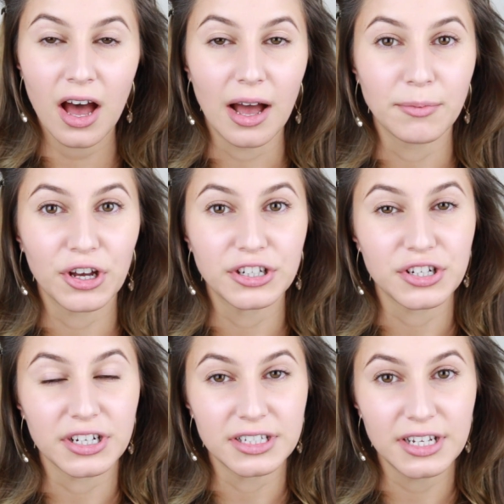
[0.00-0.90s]
I'm going
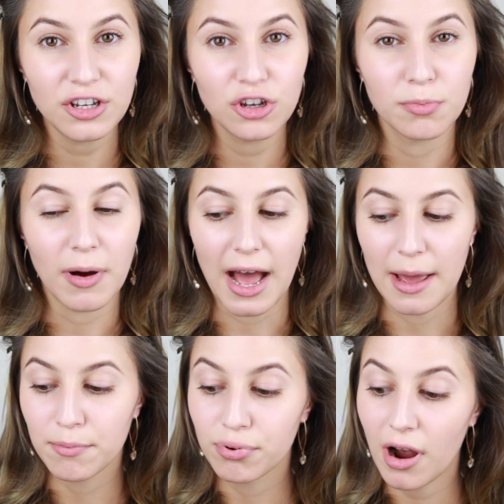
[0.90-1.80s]
to continue
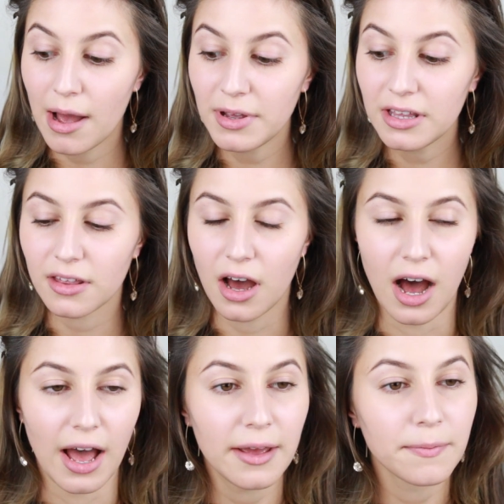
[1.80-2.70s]
by priming the
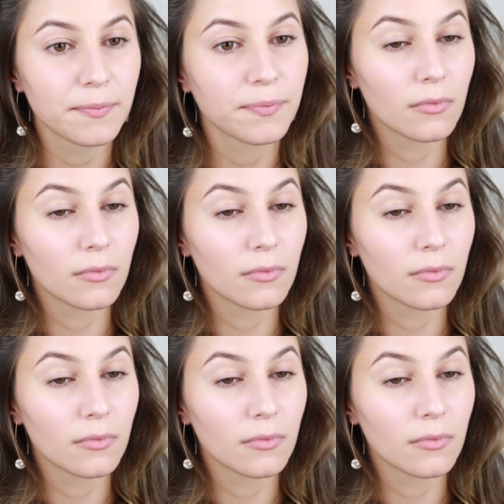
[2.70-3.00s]
eye,